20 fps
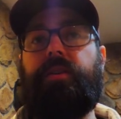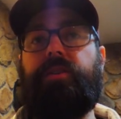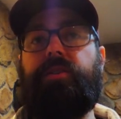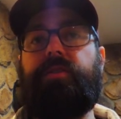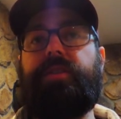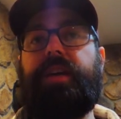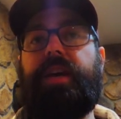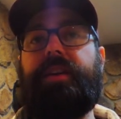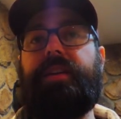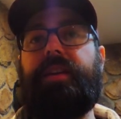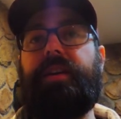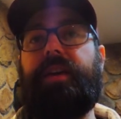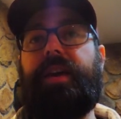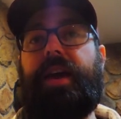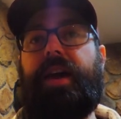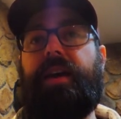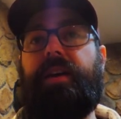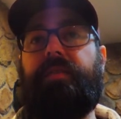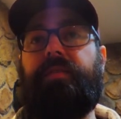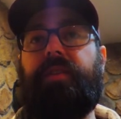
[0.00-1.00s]
you tend to
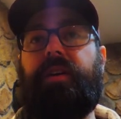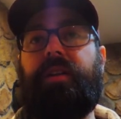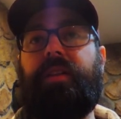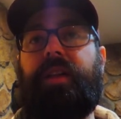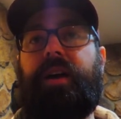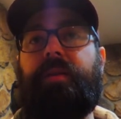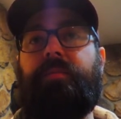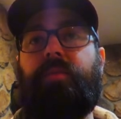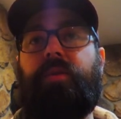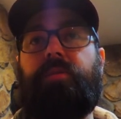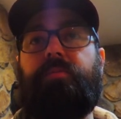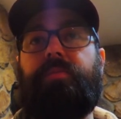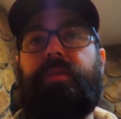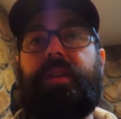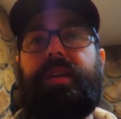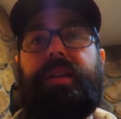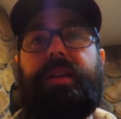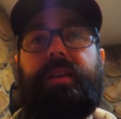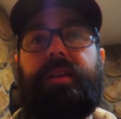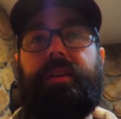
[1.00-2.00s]
have a lot more
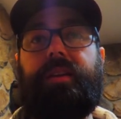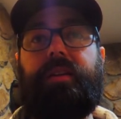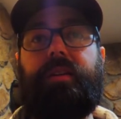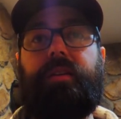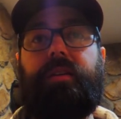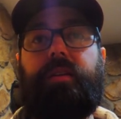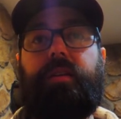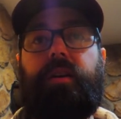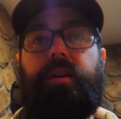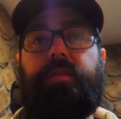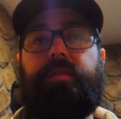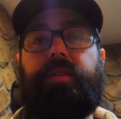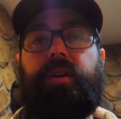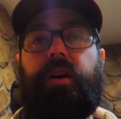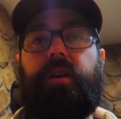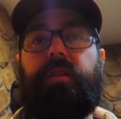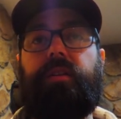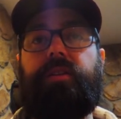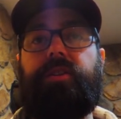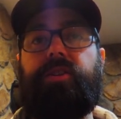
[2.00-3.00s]
bleeding of
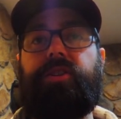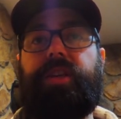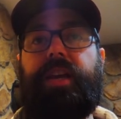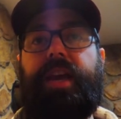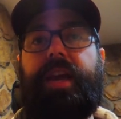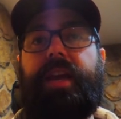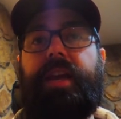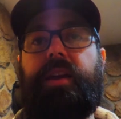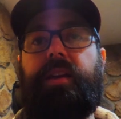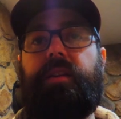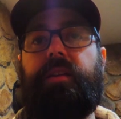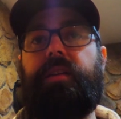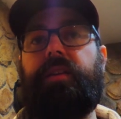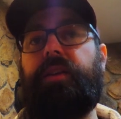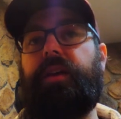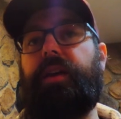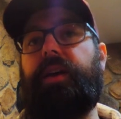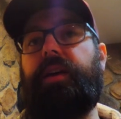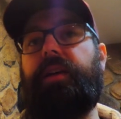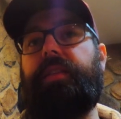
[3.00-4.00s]
colors, and
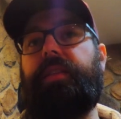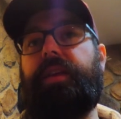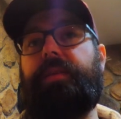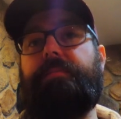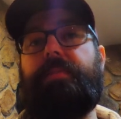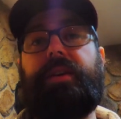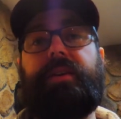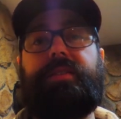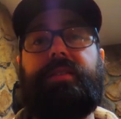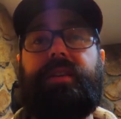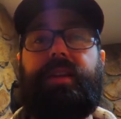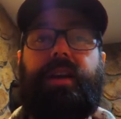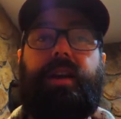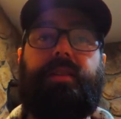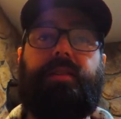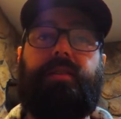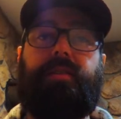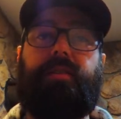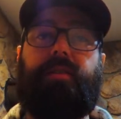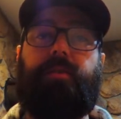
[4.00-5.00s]
they mix
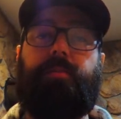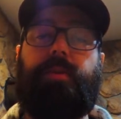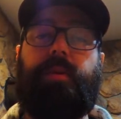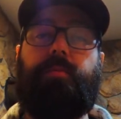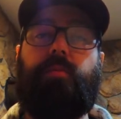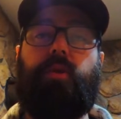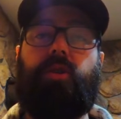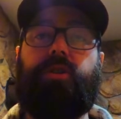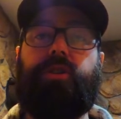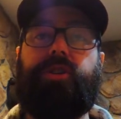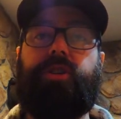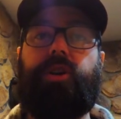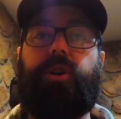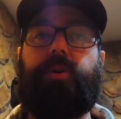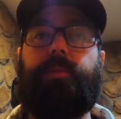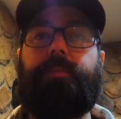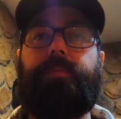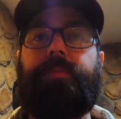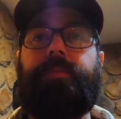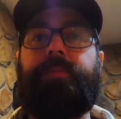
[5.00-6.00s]
together a little bit more.
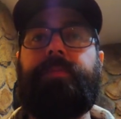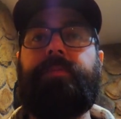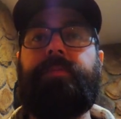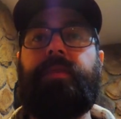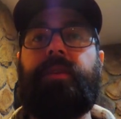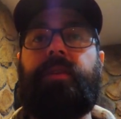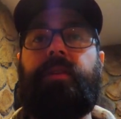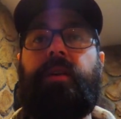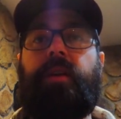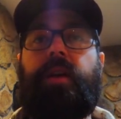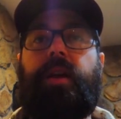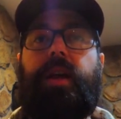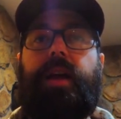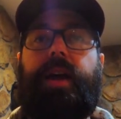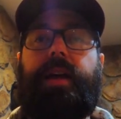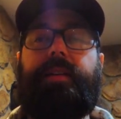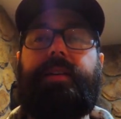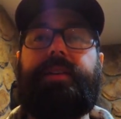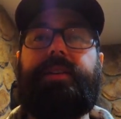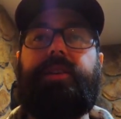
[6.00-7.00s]
So
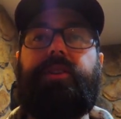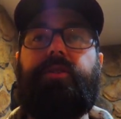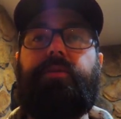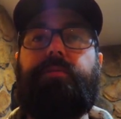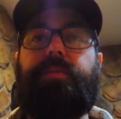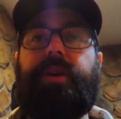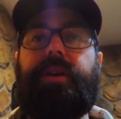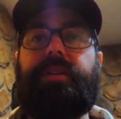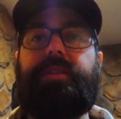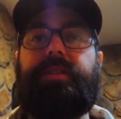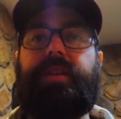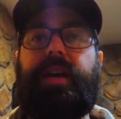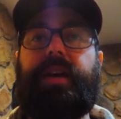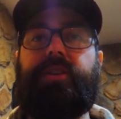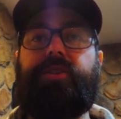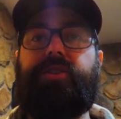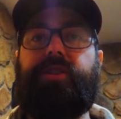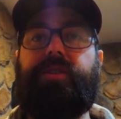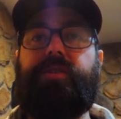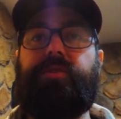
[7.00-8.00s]
I like to do big
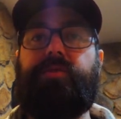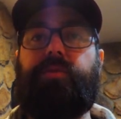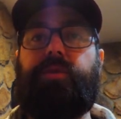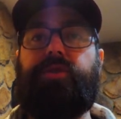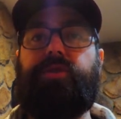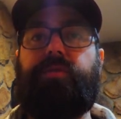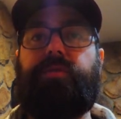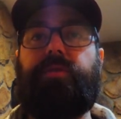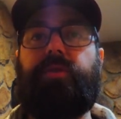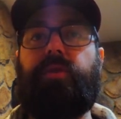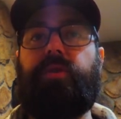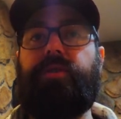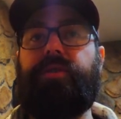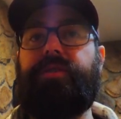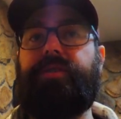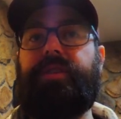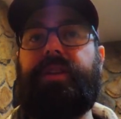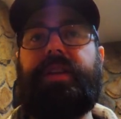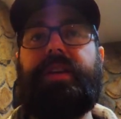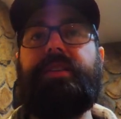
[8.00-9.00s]
sections, which of
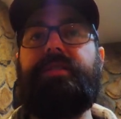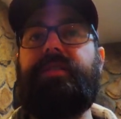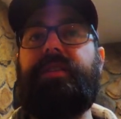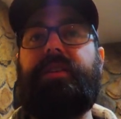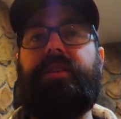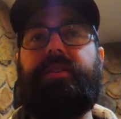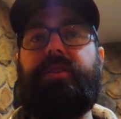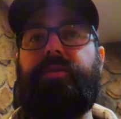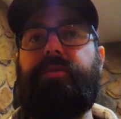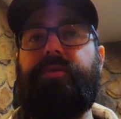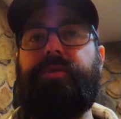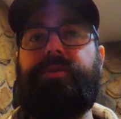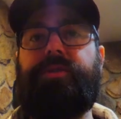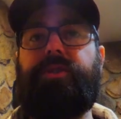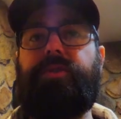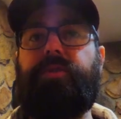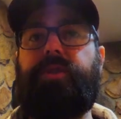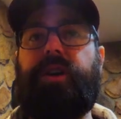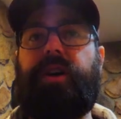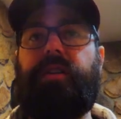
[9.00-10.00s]
course easy to do with
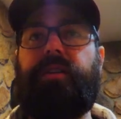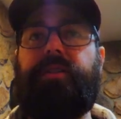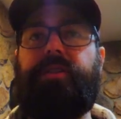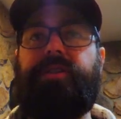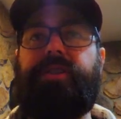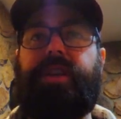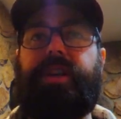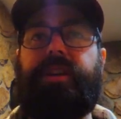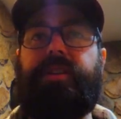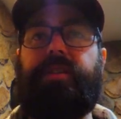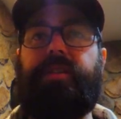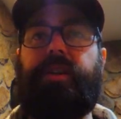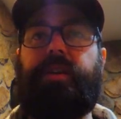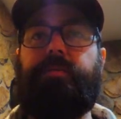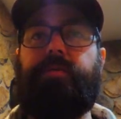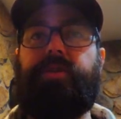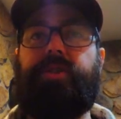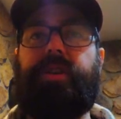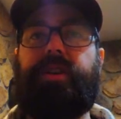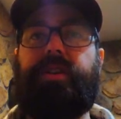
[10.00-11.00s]
2 colors here.
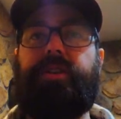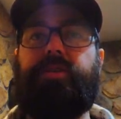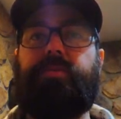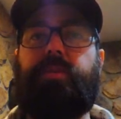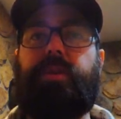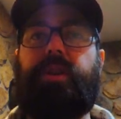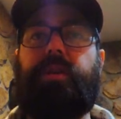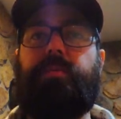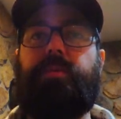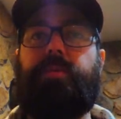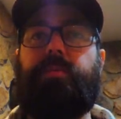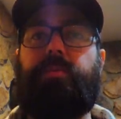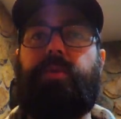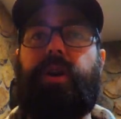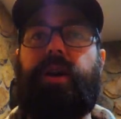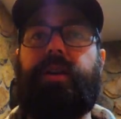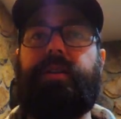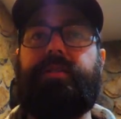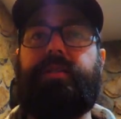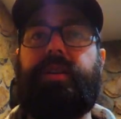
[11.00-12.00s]
I'm just going to speed up the
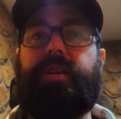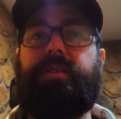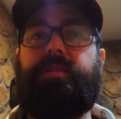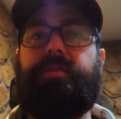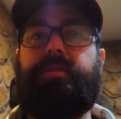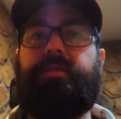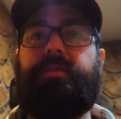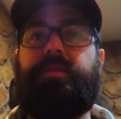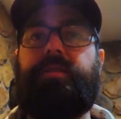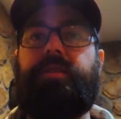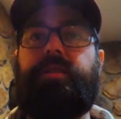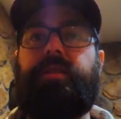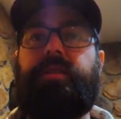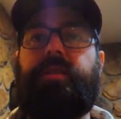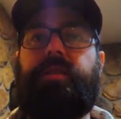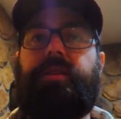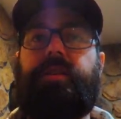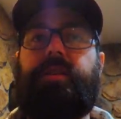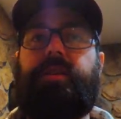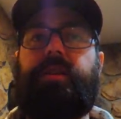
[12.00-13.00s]
process.
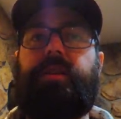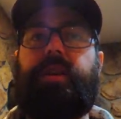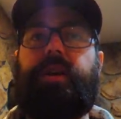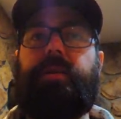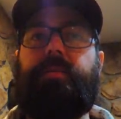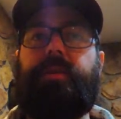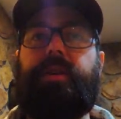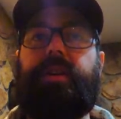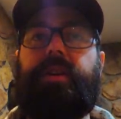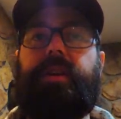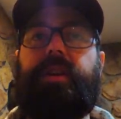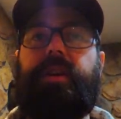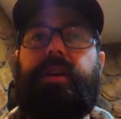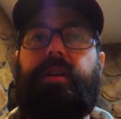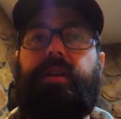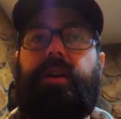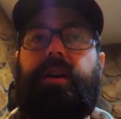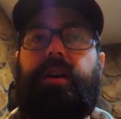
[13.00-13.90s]
I mean, get